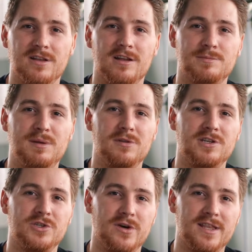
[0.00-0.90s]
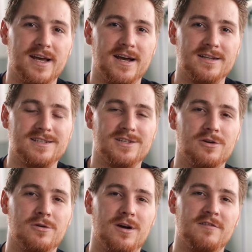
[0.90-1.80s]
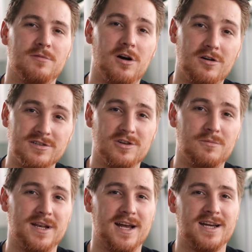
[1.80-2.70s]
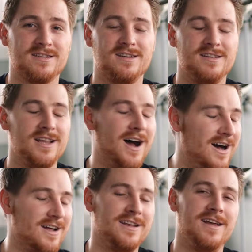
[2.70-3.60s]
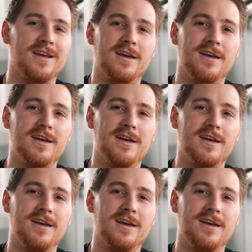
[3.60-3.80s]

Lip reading: Lots of people enjoyed that. So I've also been asked a ton